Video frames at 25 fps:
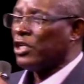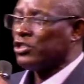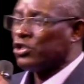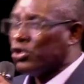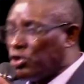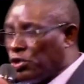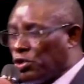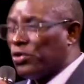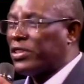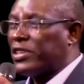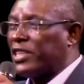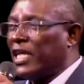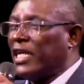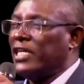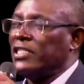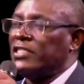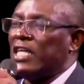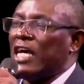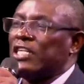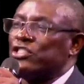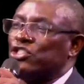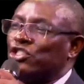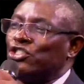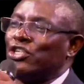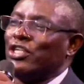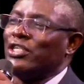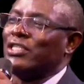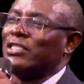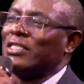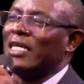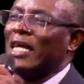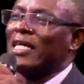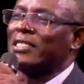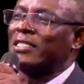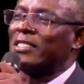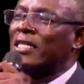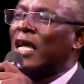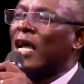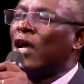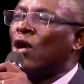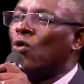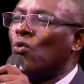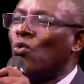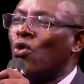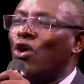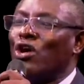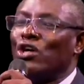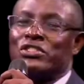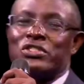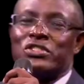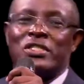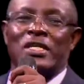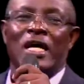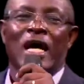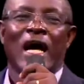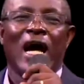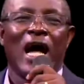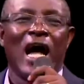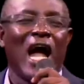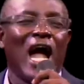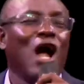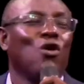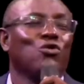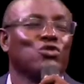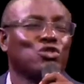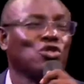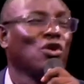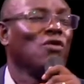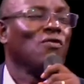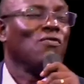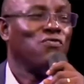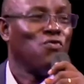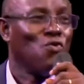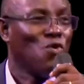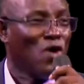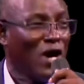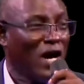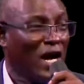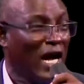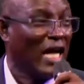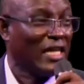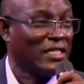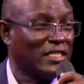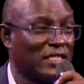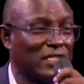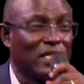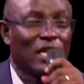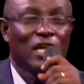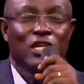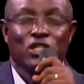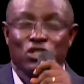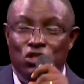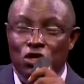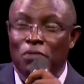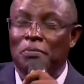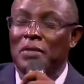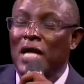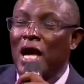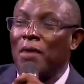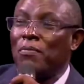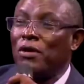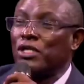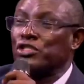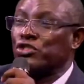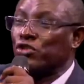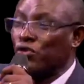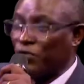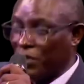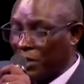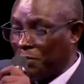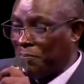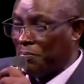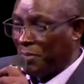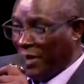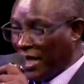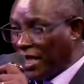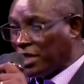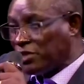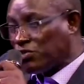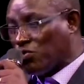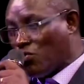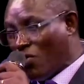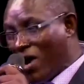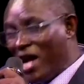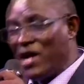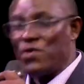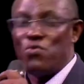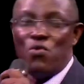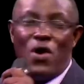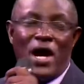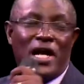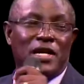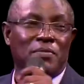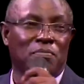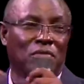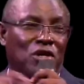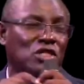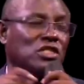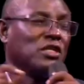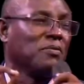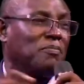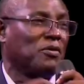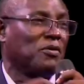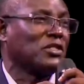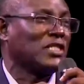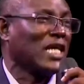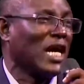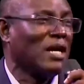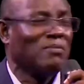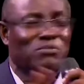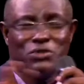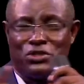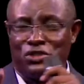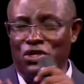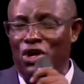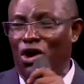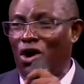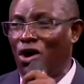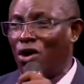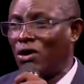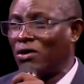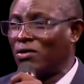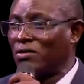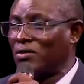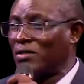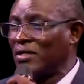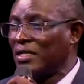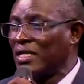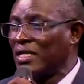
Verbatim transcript: Do you think that Jesus was out of words to be able to repeat one word multiple times? No.